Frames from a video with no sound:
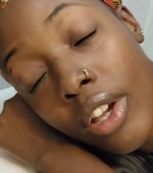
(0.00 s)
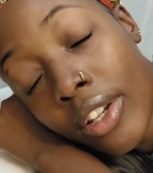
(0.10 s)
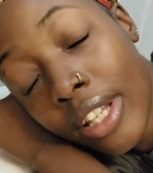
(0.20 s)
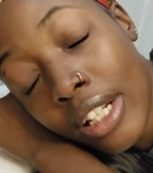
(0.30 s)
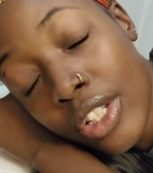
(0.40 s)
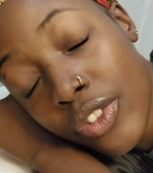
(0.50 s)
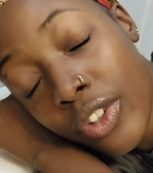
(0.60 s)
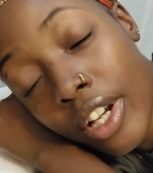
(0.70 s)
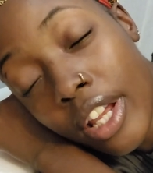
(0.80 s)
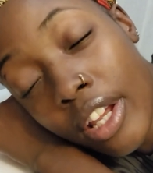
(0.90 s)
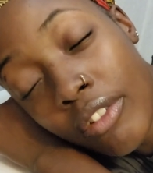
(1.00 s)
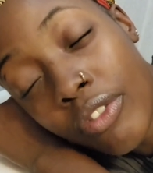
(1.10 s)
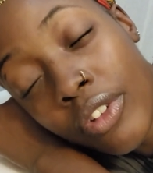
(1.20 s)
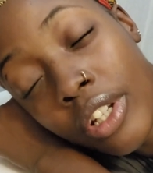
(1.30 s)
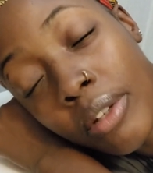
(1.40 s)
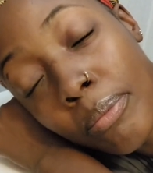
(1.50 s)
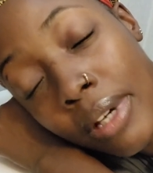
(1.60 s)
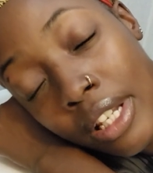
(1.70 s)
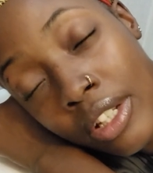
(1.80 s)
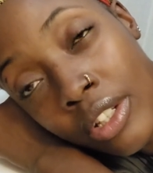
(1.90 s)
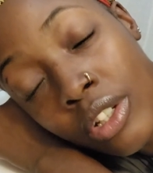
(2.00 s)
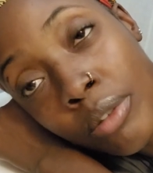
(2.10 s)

And that is for everybody in the